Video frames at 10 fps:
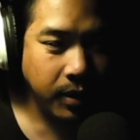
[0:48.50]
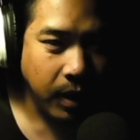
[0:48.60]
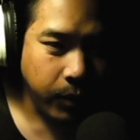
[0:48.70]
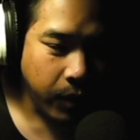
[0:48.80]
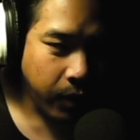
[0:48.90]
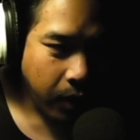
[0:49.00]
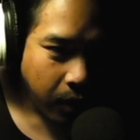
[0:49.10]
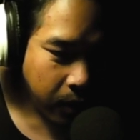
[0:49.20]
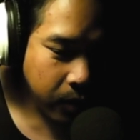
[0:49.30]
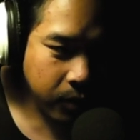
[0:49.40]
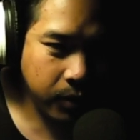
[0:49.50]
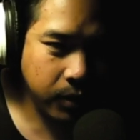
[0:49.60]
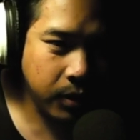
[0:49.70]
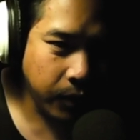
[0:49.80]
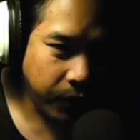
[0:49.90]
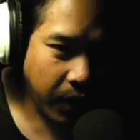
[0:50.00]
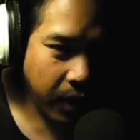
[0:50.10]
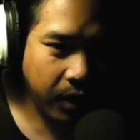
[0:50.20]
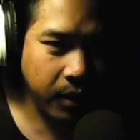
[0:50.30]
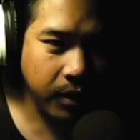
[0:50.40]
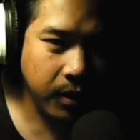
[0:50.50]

I'm your host, Safan.